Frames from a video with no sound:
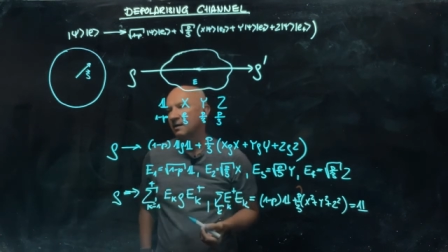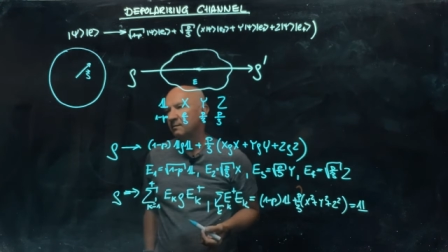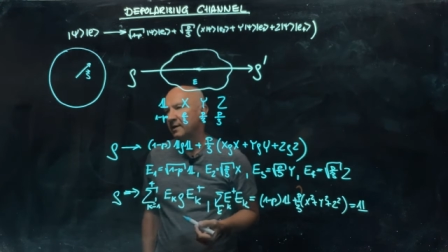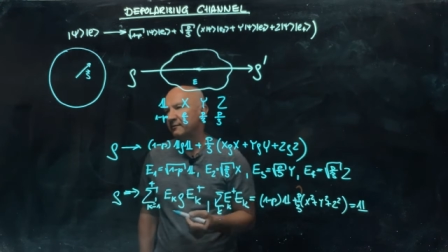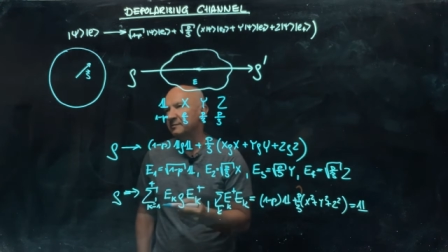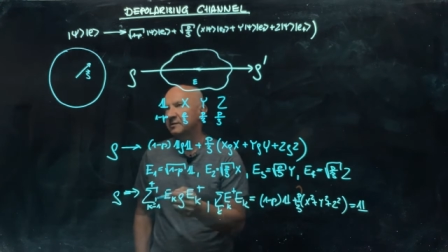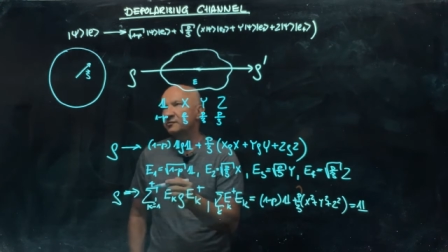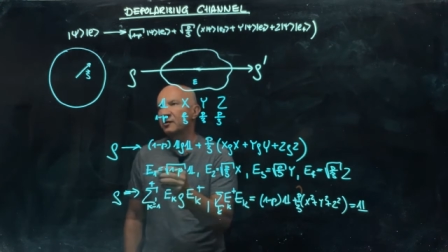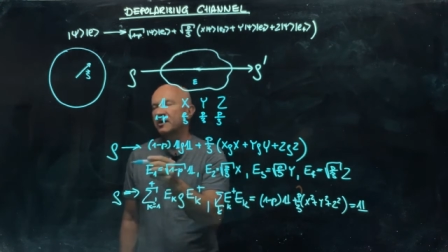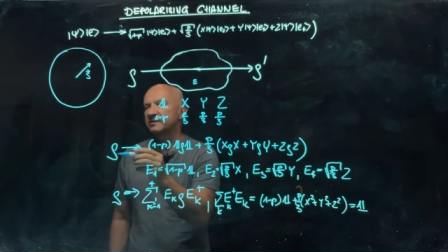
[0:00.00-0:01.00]

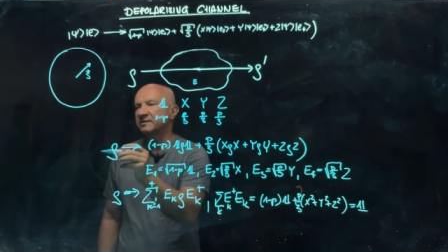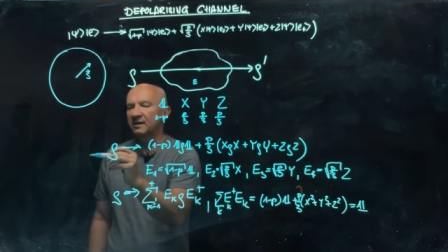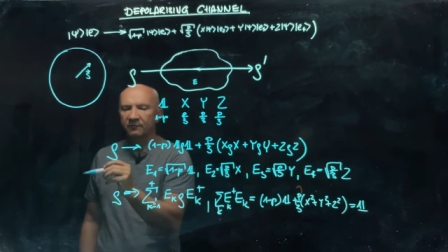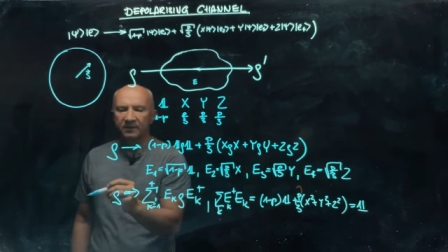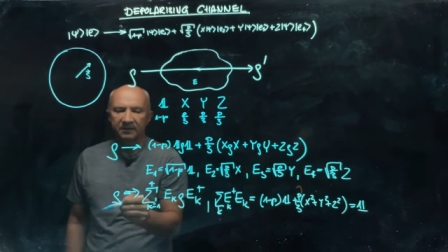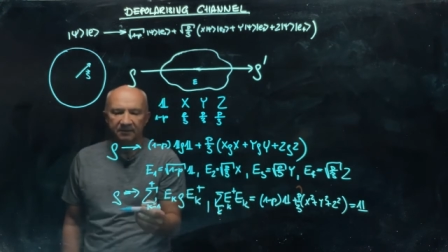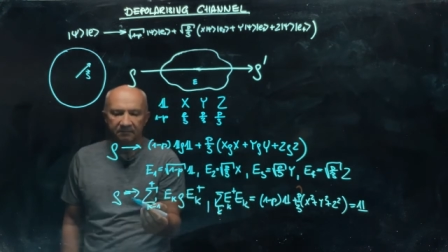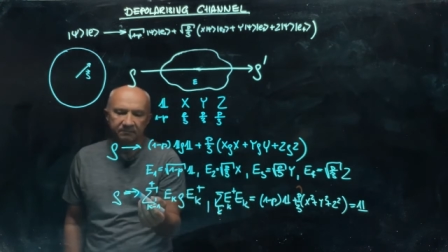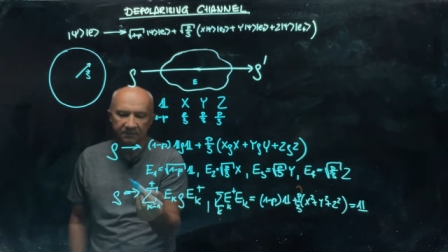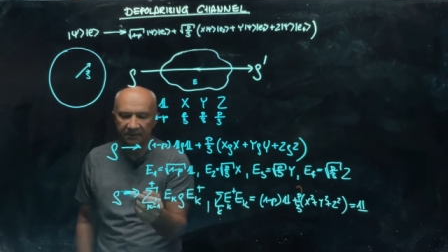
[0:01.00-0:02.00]
parameterize our
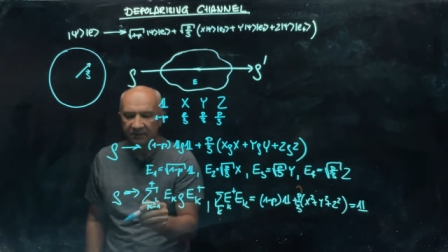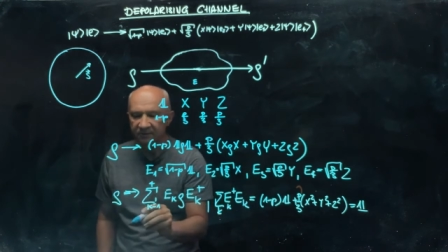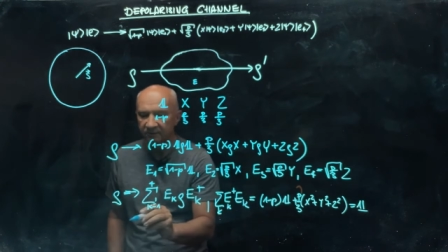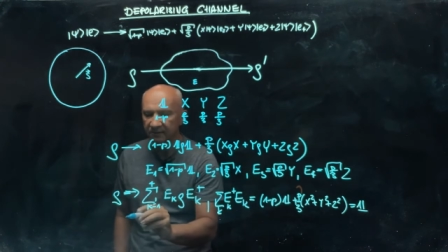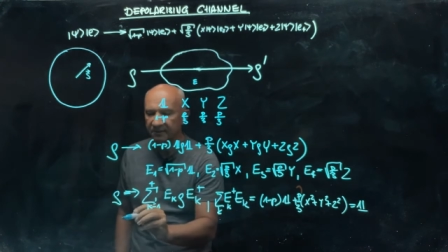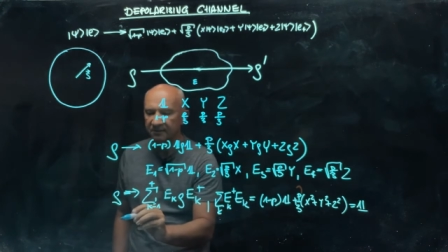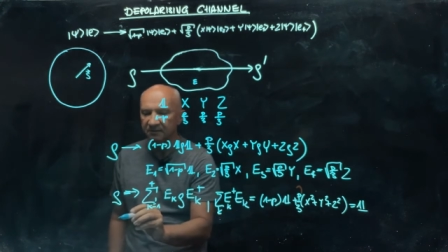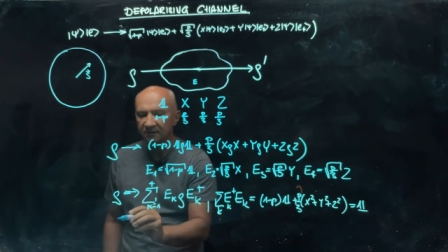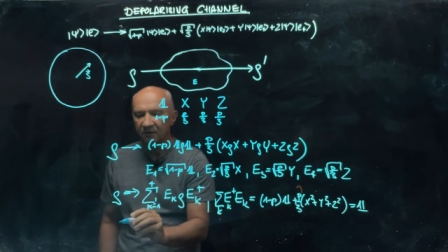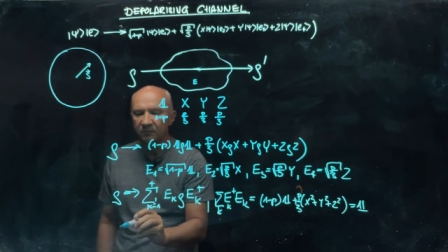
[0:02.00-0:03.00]
initial
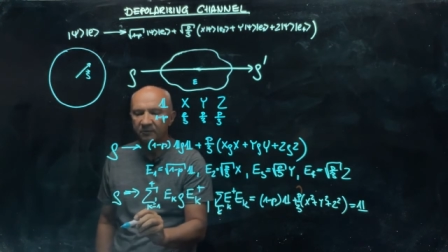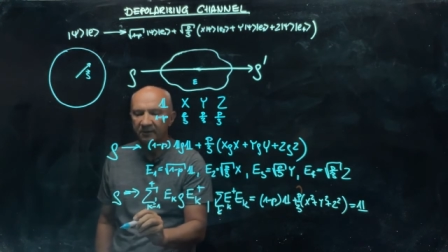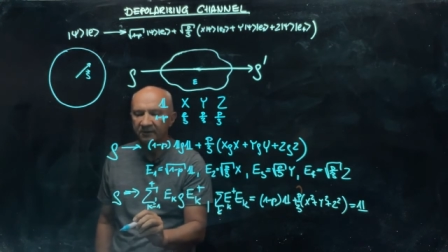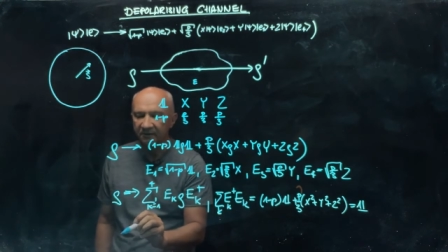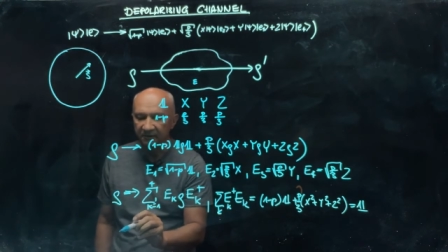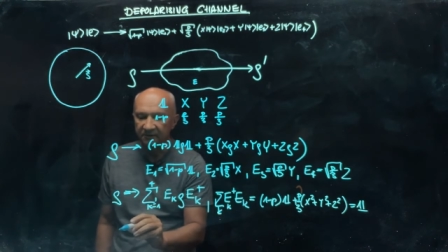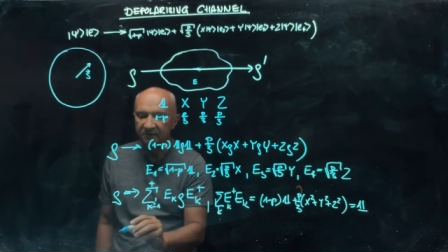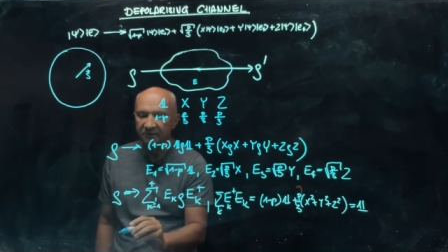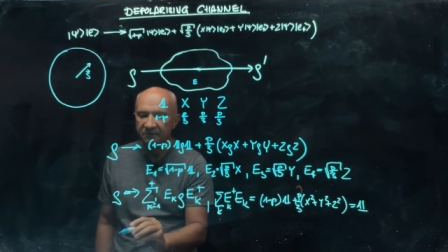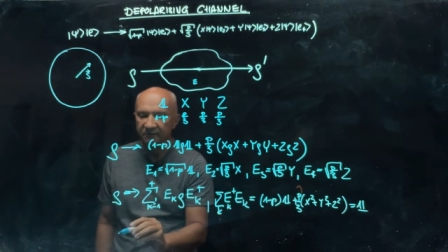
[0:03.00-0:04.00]
density operator in
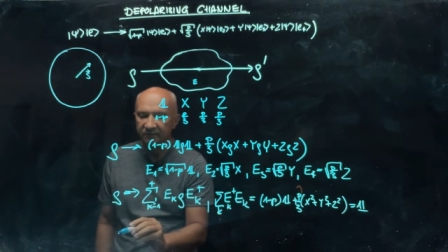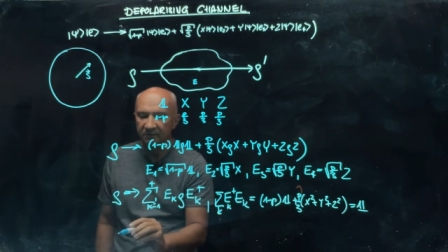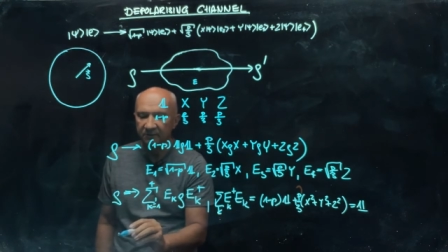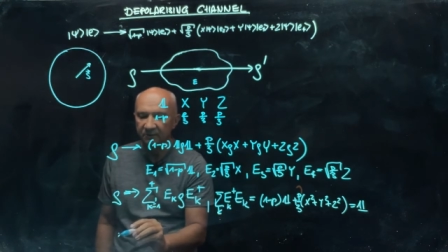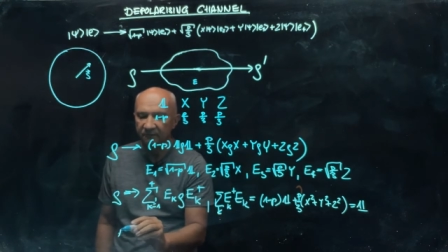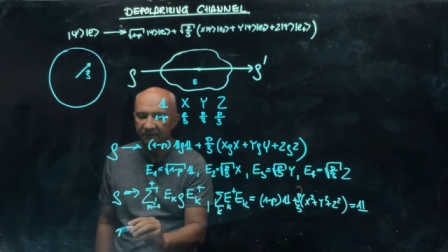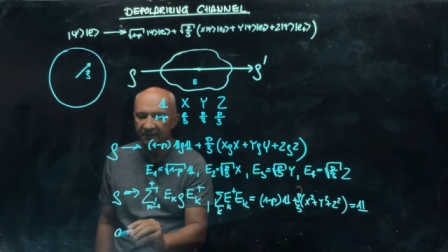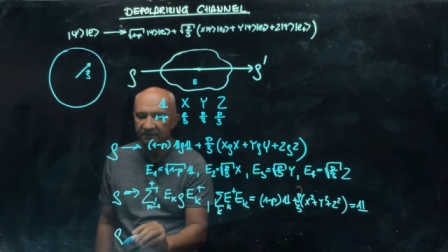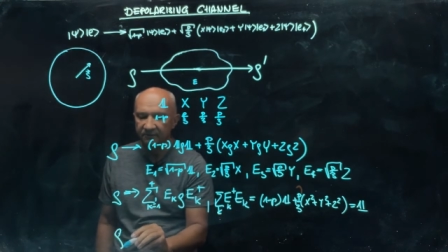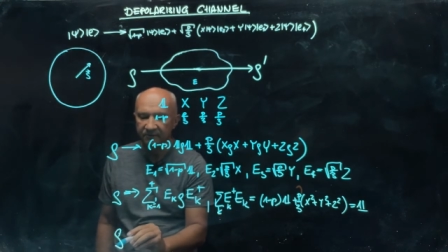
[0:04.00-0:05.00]
terms of the Bloch
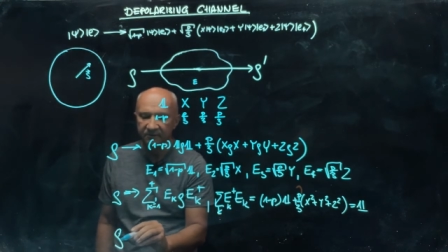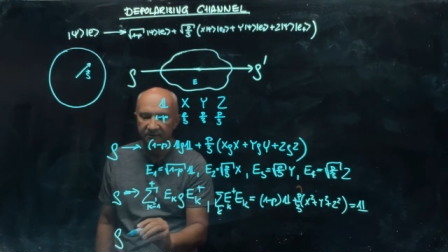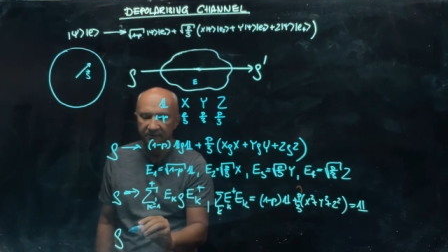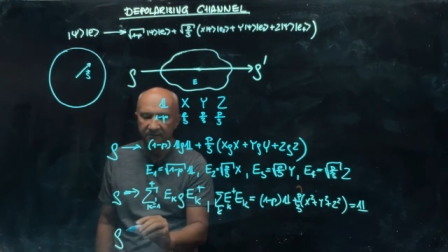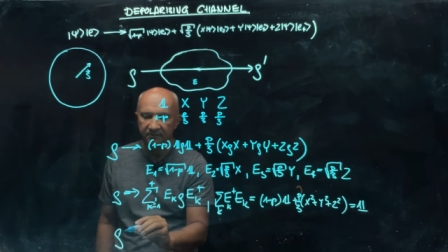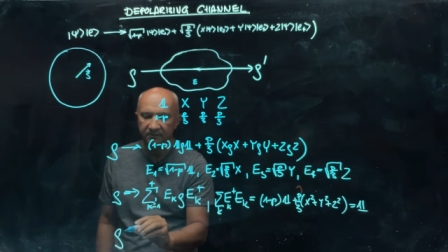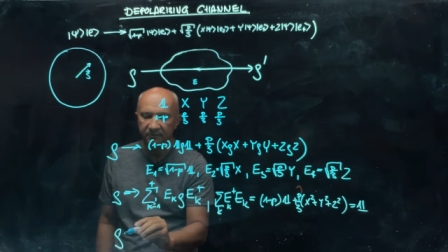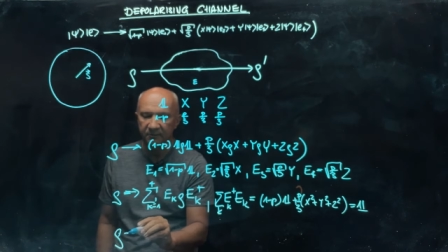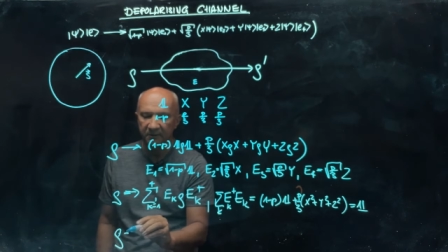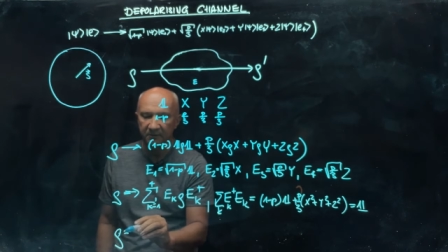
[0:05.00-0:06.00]
vector, so
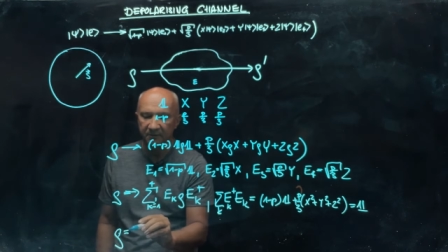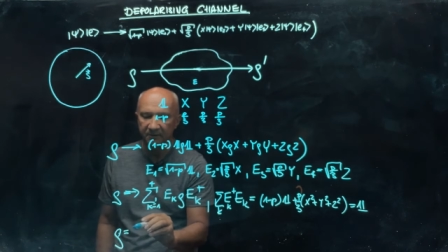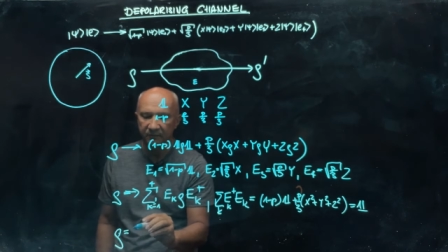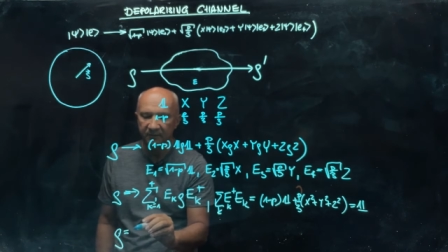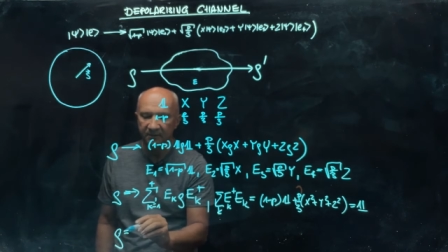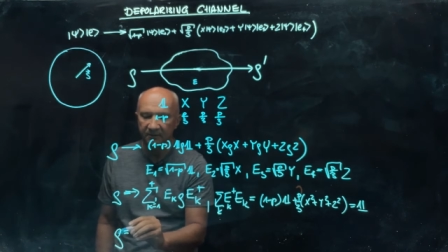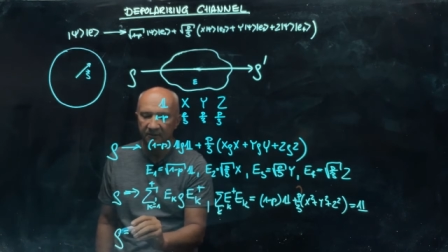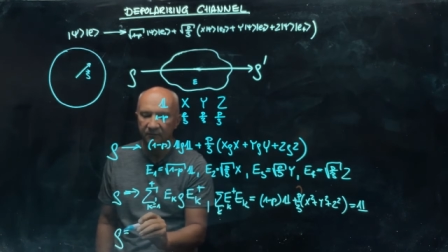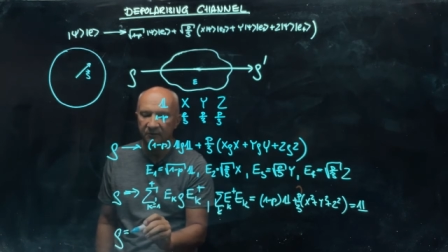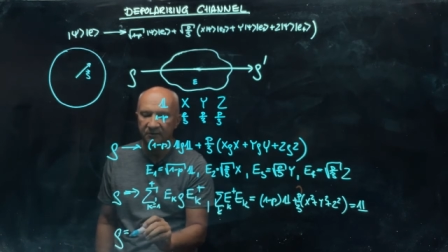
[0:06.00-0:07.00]
remember that we can
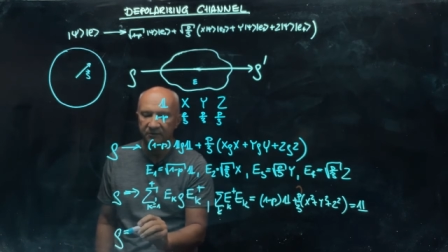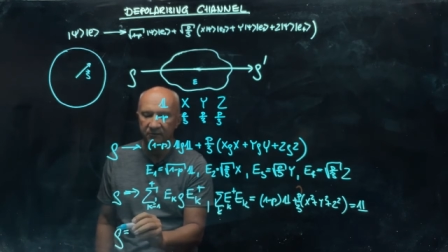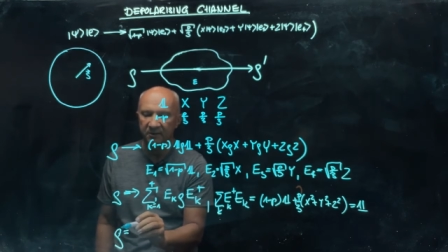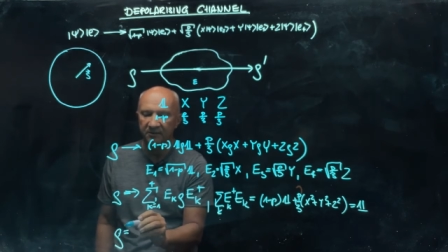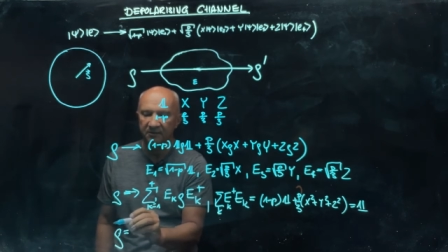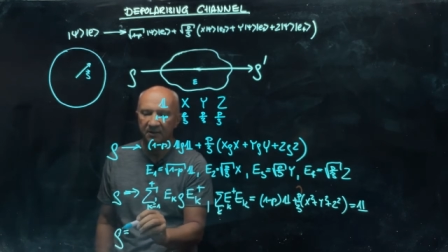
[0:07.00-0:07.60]
always write